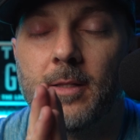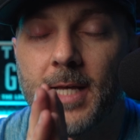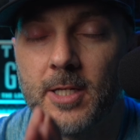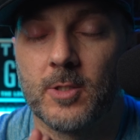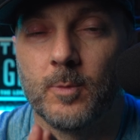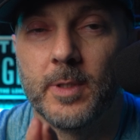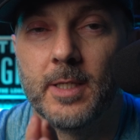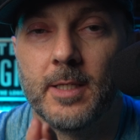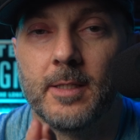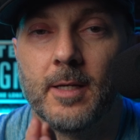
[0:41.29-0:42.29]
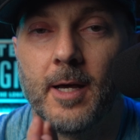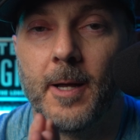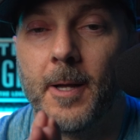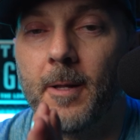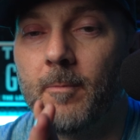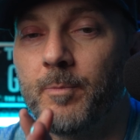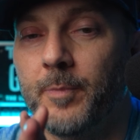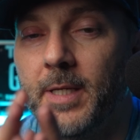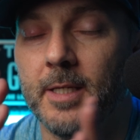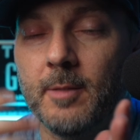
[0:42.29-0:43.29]
That's when
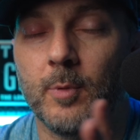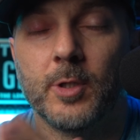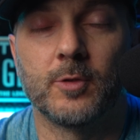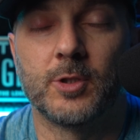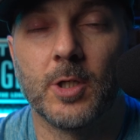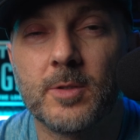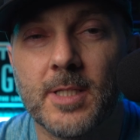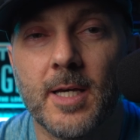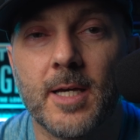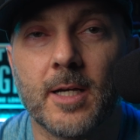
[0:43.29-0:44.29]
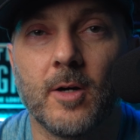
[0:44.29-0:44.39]
me and the boys with Jotech